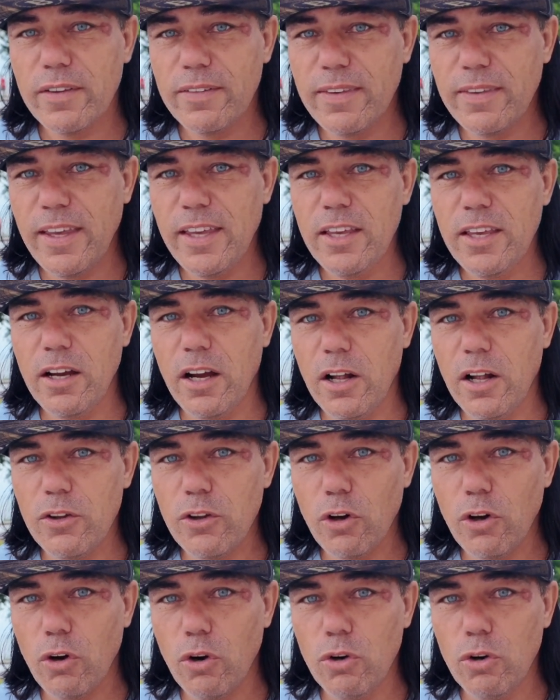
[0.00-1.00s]
They are
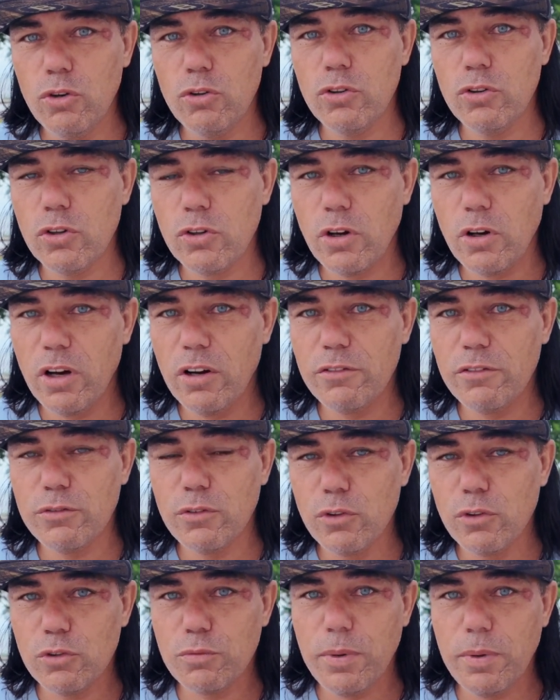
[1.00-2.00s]
the owner of
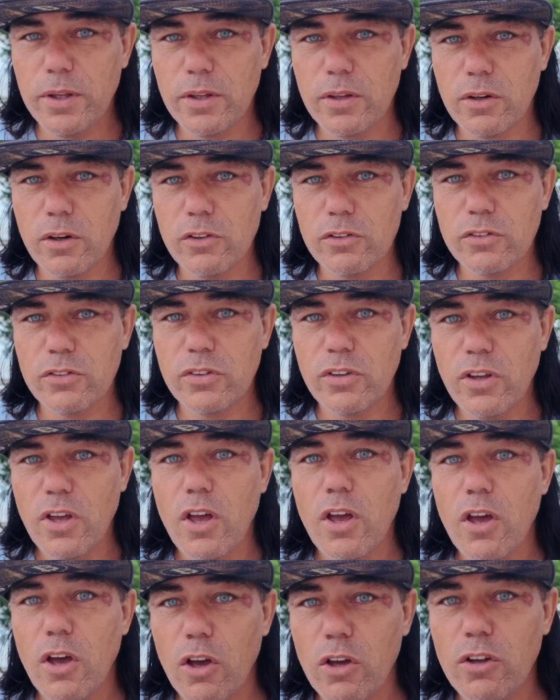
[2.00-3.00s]
those Bitcoins
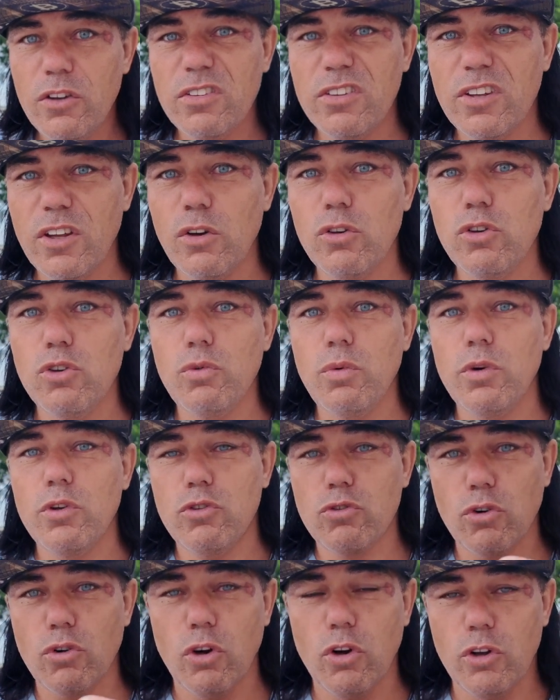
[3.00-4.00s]
until you
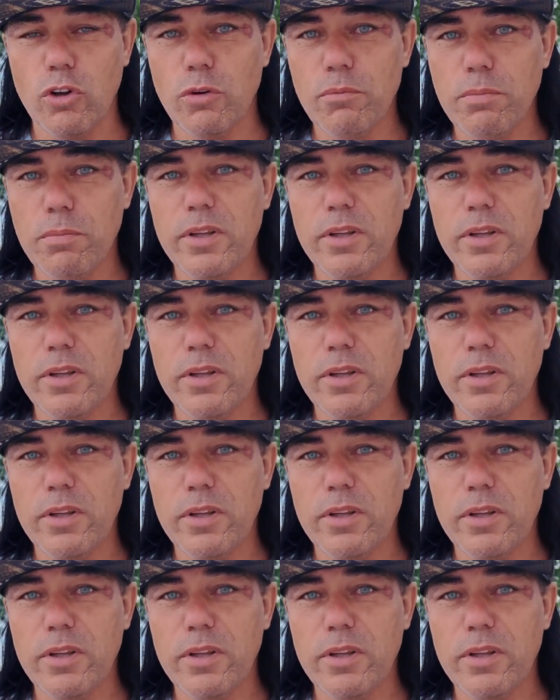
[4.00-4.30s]
withdraw them.